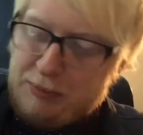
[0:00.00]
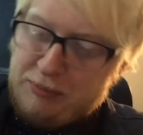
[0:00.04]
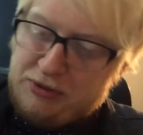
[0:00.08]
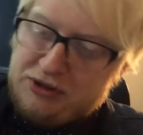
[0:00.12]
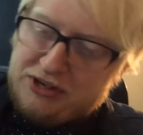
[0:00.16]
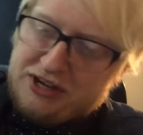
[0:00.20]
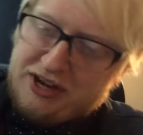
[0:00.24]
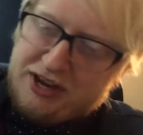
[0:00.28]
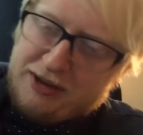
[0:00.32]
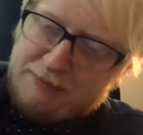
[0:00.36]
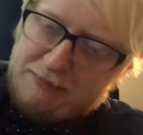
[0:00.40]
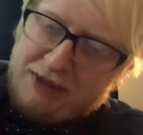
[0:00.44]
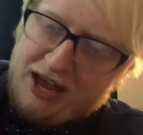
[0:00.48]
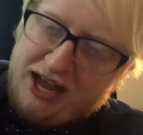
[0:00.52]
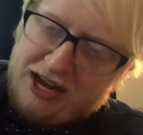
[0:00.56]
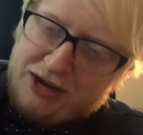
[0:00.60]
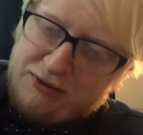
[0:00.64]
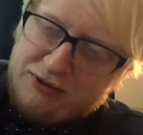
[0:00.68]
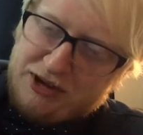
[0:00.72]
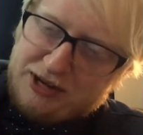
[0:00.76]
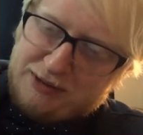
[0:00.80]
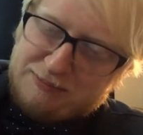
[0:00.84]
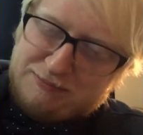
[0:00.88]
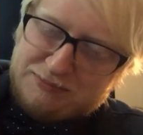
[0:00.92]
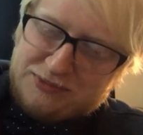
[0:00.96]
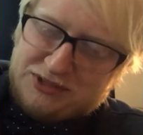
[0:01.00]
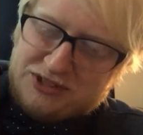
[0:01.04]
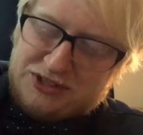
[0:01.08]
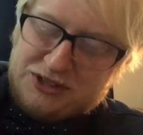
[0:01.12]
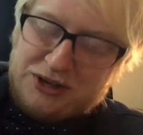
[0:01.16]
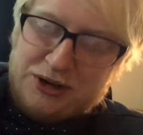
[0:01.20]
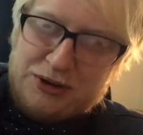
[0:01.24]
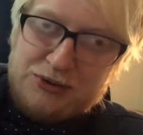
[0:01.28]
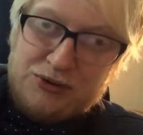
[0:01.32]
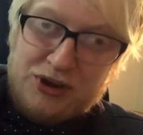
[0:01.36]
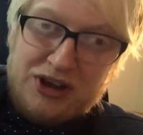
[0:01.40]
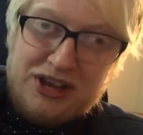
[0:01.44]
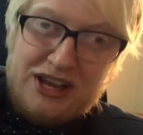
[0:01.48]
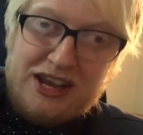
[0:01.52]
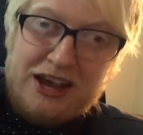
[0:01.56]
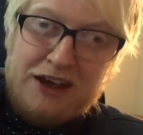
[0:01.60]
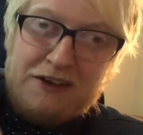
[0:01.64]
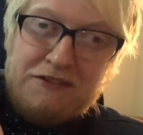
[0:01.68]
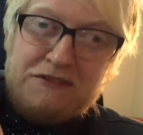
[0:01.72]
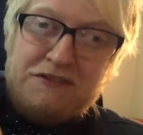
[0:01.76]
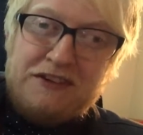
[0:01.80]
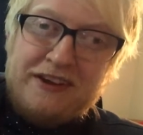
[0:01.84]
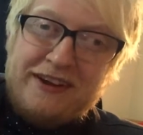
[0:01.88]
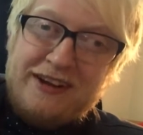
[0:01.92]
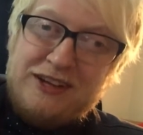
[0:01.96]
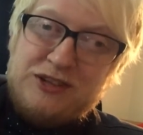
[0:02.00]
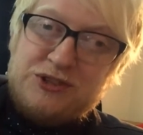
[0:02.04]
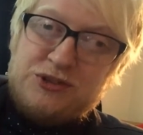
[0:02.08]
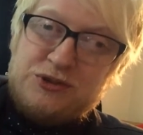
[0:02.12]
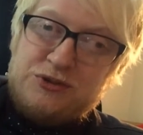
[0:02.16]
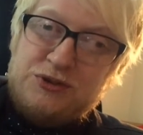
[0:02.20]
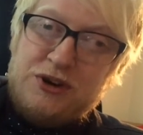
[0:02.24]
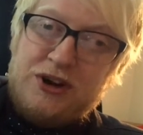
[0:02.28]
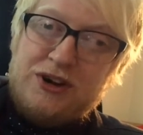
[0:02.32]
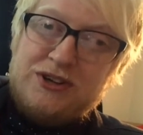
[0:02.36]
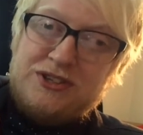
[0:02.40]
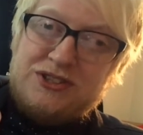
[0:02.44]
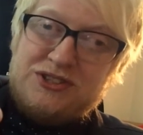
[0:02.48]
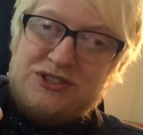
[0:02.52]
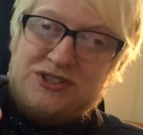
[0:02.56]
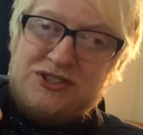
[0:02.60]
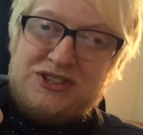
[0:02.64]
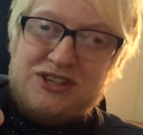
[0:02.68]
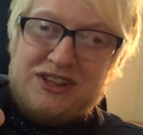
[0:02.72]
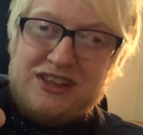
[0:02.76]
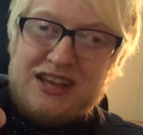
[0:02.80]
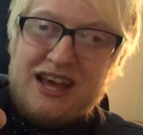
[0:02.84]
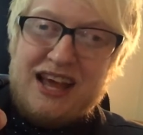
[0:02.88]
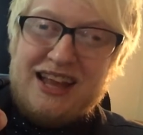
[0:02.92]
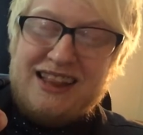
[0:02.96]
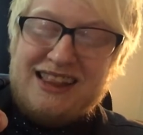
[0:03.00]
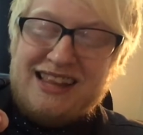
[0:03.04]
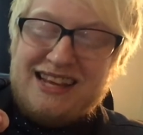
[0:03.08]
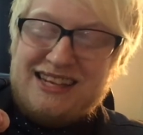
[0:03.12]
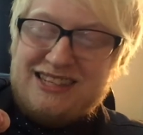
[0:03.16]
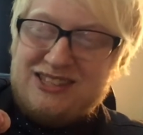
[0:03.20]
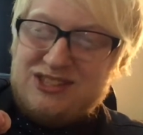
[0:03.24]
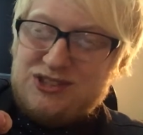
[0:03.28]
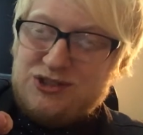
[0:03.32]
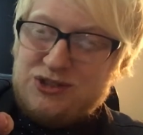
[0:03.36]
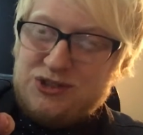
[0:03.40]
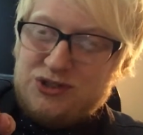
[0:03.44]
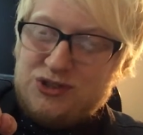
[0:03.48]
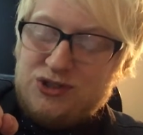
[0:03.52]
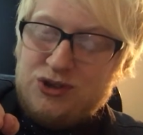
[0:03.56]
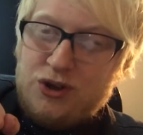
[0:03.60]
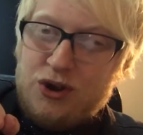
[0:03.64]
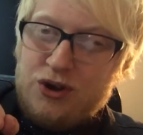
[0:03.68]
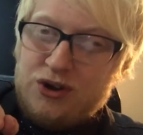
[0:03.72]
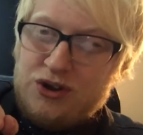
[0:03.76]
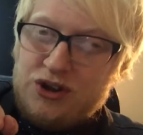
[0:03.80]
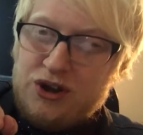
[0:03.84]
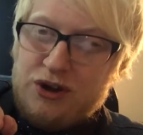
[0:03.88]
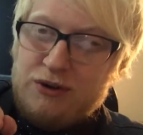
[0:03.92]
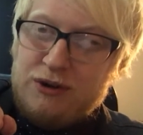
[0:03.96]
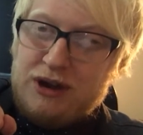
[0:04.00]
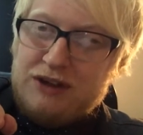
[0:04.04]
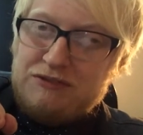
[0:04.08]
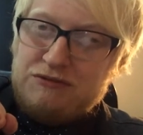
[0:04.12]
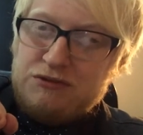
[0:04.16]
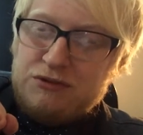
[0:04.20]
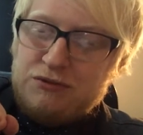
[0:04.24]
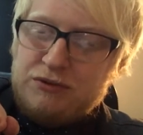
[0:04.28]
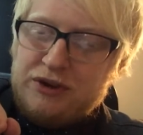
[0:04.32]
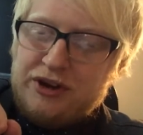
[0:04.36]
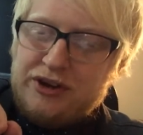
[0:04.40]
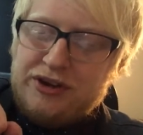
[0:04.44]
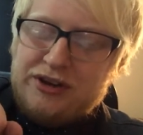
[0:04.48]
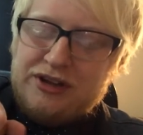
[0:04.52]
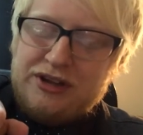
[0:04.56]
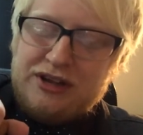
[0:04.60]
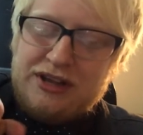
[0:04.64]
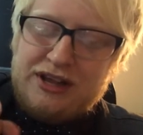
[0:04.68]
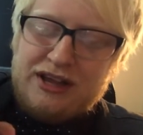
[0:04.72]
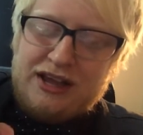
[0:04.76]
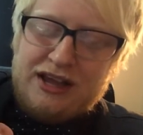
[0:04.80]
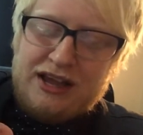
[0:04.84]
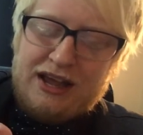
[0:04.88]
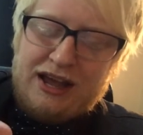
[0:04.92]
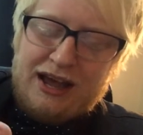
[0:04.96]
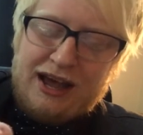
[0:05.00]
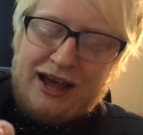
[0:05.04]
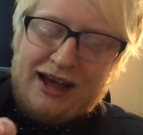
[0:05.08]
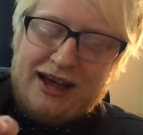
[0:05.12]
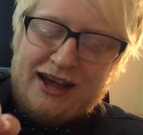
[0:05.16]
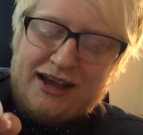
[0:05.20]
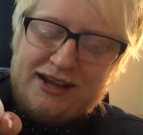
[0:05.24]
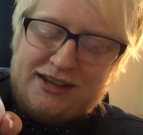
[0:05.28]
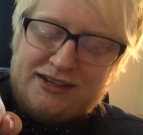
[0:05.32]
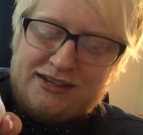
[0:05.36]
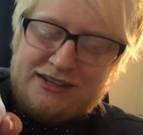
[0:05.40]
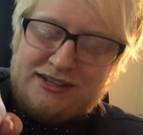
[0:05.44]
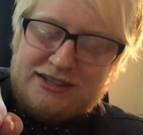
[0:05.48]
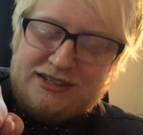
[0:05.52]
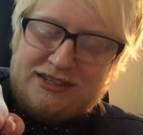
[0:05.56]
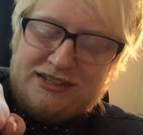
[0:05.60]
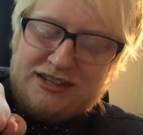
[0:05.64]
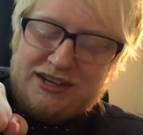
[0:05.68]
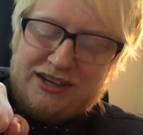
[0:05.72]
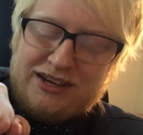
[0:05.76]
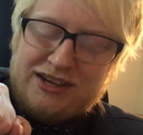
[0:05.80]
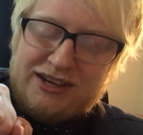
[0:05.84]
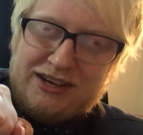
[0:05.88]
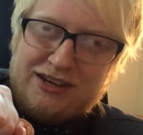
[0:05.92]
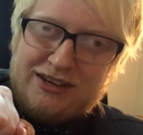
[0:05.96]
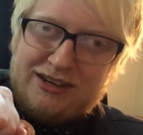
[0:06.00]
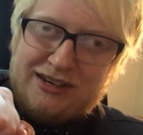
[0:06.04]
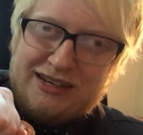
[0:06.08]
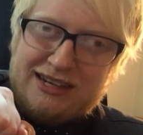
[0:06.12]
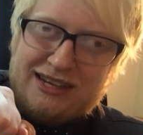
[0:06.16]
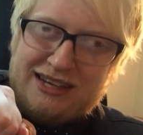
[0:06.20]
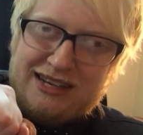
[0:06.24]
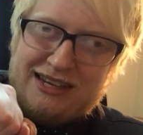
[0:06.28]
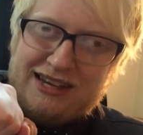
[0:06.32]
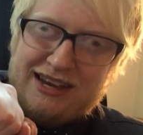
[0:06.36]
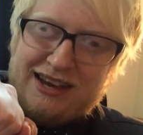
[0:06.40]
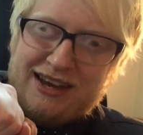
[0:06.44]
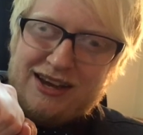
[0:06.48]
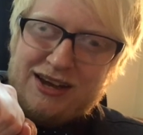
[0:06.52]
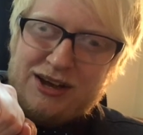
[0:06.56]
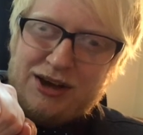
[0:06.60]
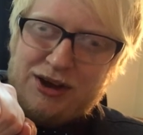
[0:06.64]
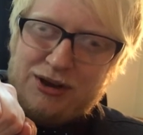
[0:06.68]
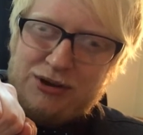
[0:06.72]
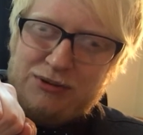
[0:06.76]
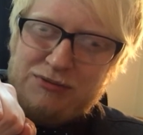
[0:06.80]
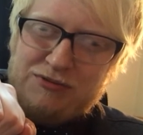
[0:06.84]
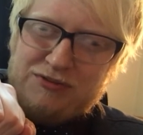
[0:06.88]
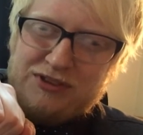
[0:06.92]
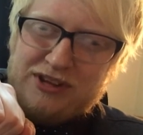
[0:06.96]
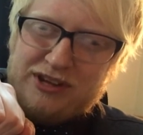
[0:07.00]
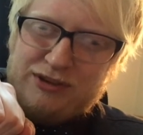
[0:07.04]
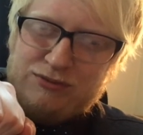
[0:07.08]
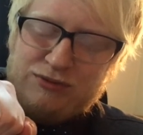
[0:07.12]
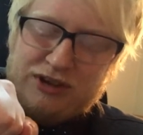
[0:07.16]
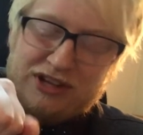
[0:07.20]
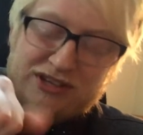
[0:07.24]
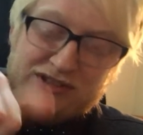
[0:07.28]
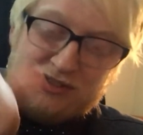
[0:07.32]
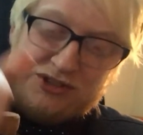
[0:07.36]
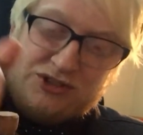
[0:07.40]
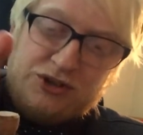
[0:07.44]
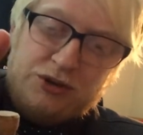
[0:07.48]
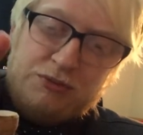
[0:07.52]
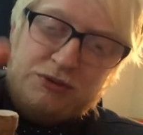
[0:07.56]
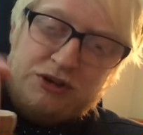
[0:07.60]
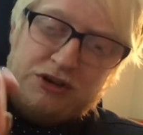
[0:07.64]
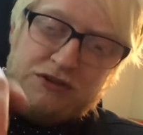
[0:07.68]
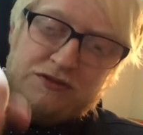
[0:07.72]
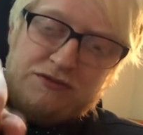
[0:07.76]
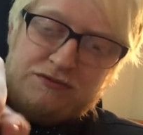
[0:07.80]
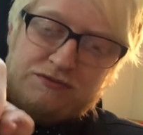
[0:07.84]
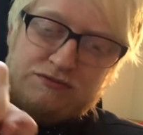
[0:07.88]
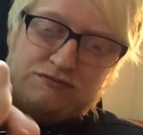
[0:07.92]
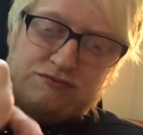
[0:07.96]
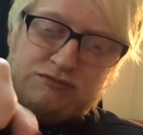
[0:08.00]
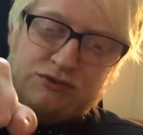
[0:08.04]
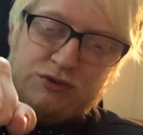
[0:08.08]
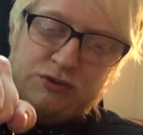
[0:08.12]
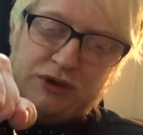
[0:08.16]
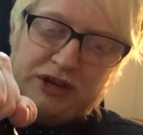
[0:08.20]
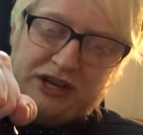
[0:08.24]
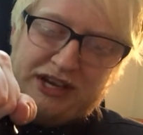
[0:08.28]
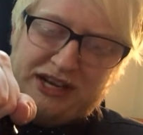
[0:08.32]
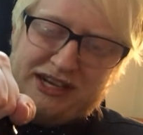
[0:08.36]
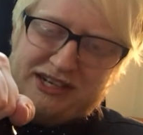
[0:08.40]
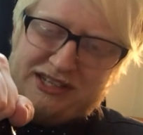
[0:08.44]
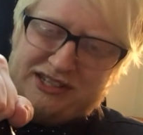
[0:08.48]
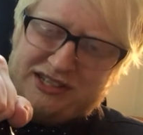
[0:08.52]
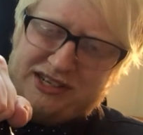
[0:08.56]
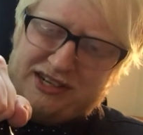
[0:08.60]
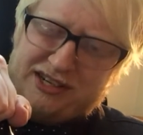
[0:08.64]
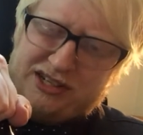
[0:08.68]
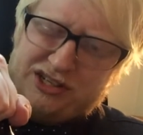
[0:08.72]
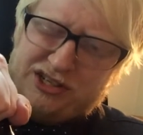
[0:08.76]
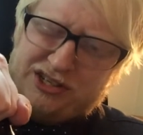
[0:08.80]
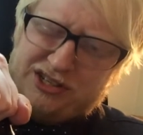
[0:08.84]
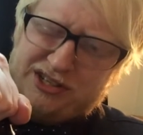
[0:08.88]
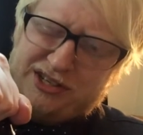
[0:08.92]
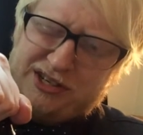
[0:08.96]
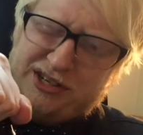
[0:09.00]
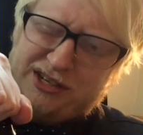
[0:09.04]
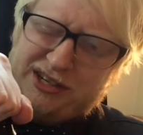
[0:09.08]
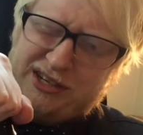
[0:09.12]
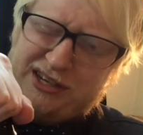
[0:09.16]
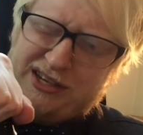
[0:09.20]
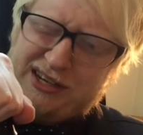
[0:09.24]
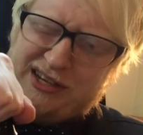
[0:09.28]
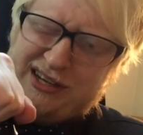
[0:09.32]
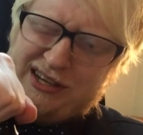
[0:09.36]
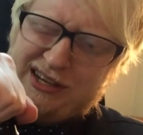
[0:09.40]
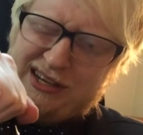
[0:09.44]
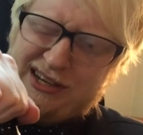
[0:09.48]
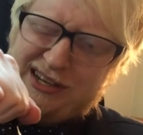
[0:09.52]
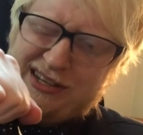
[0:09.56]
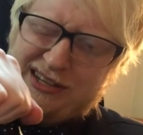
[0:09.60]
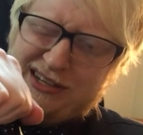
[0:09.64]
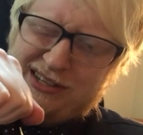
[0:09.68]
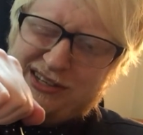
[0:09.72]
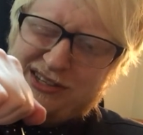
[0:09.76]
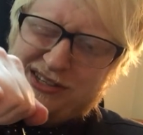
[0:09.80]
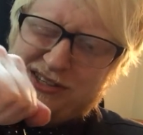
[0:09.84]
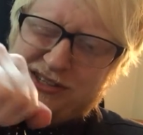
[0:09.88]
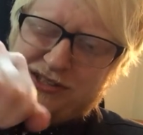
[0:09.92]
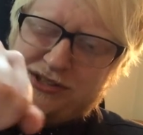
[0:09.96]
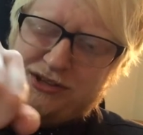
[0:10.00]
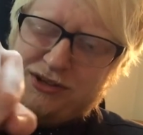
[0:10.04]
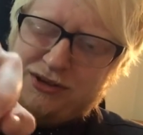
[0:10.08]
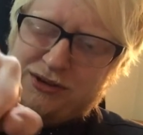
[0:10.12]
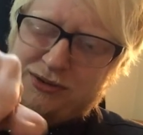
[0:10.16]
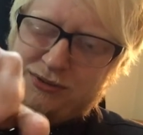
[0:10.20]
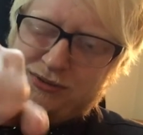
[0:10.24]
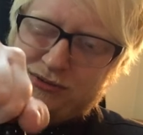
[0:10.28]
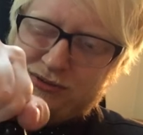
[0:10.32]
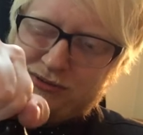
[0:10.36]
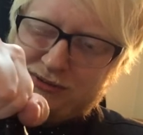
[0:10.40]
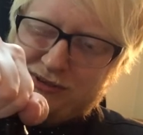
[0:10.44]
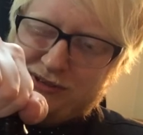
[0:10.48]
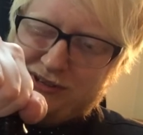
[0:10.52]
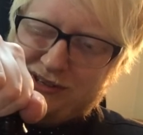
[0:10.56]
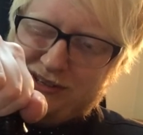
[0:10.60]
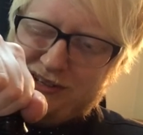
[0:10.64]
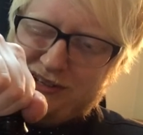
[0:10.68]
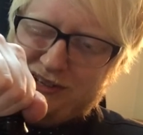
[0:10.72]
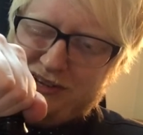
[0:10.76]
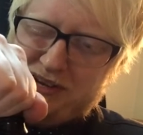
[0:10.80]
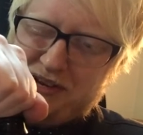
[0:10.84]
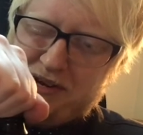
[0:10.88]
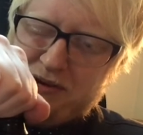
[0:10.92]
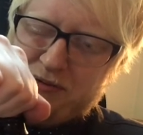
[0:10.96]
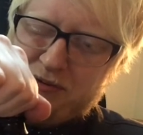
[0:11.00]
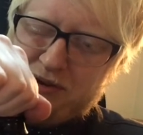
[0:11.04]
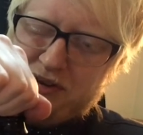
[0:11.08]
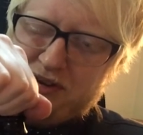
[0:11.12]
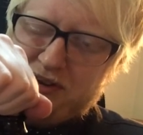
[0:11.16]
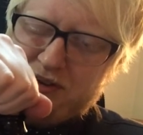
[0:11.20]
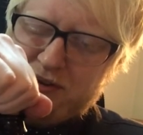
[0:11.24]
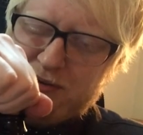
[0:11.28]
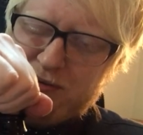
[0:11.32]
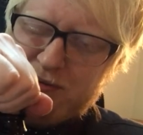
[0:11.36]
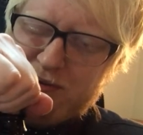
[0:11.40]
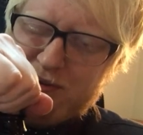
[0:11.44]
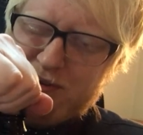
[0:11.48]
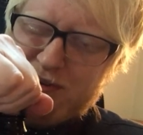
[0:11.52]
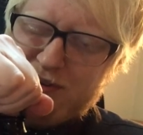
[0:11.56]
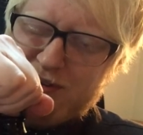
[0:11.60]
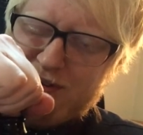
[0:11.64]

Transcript: But um, anyway, so uh, yeah, fingers crossed that this does not go everywhere. And uh, yeah, hopefully, well, it's coming off quite easy actually. So here we go.